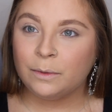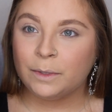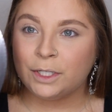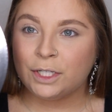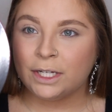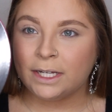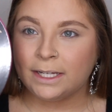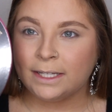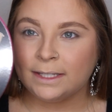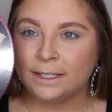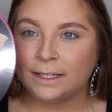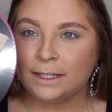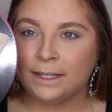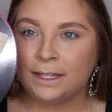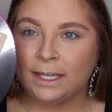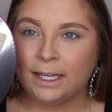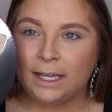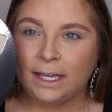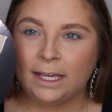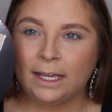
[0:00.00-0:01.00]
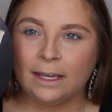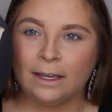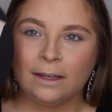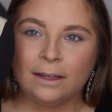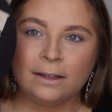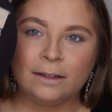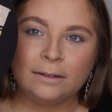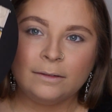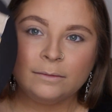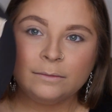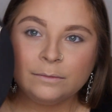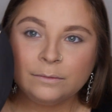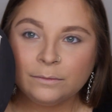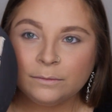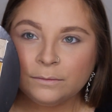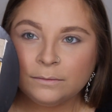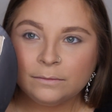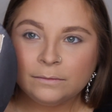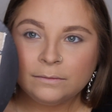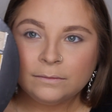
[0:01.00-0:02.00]
which is the
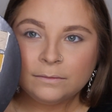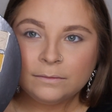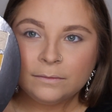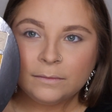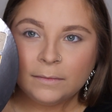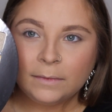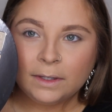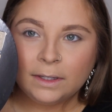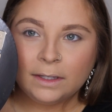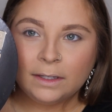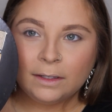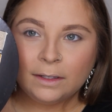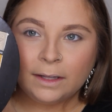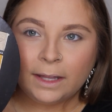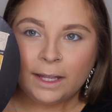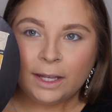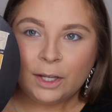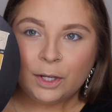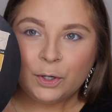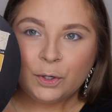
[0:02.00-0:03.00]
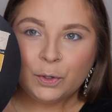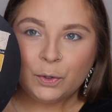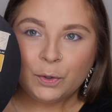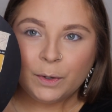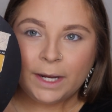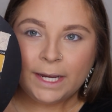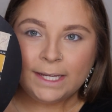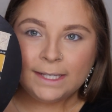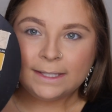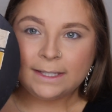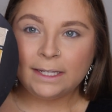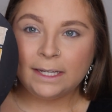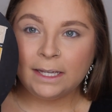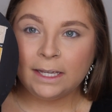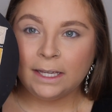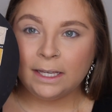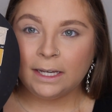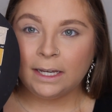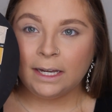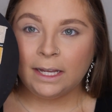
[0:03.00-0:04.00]
like
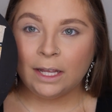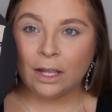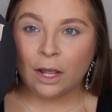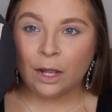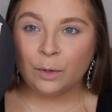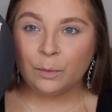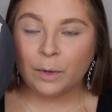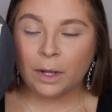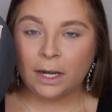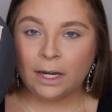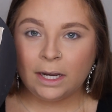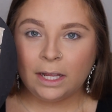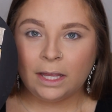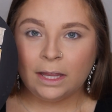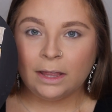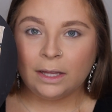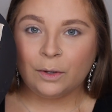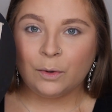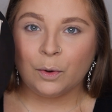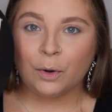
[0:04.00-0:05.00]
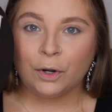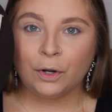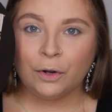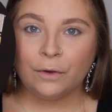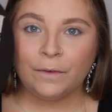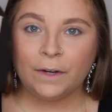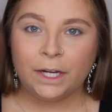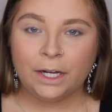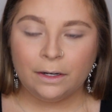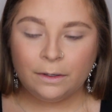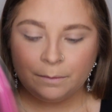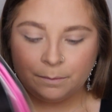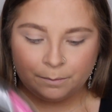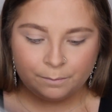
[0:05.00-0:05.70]
crazy neon one in the corner over here.